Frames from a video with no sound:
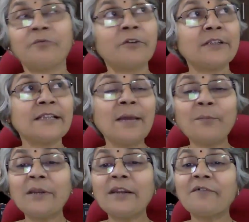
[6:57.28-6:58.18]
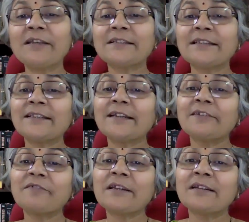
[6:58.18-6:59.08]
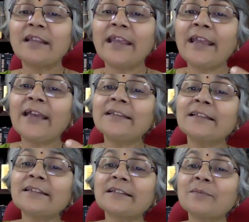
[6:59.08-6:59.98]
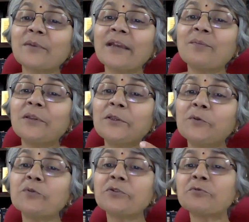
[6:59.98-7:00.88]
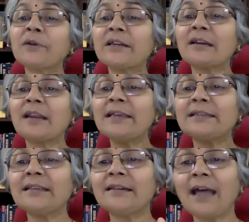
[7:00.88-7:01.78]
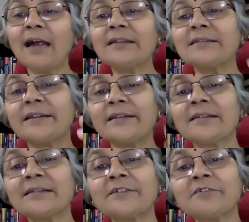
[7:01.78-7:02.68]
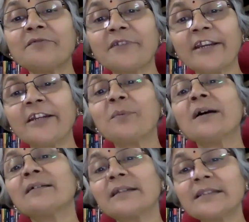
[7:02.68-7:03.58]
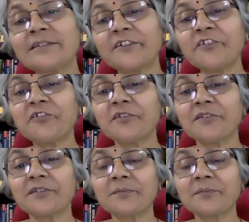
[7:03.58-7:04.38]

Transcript: For example, if I say that if an AI system can be used to analyze the large data sets of trademark registration